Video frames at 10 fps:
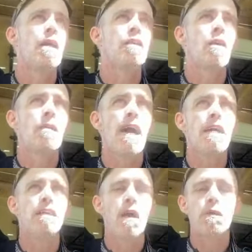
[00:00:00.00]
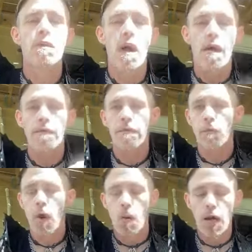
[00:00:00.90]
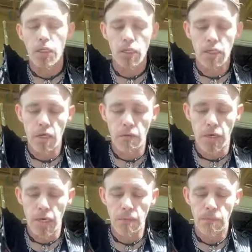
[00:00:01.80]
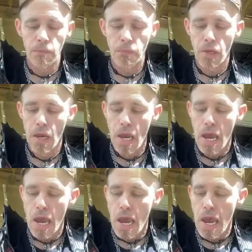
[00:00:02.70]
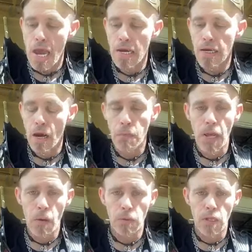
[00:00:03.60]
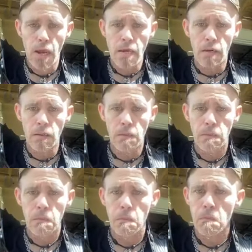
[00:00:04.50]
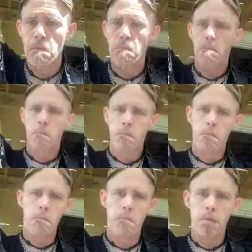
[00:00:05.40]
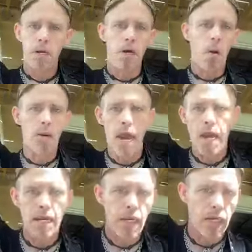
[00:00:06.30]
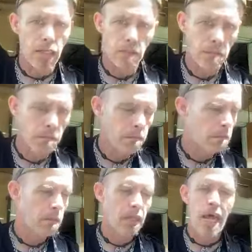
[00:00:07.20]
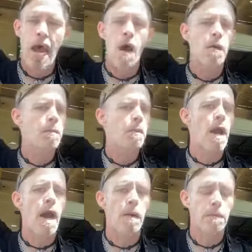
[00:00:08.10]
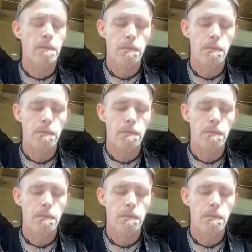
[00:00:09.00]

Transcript: So they had dozed off while watching TV. And a couple hours later, they're going at it again, loud and proud.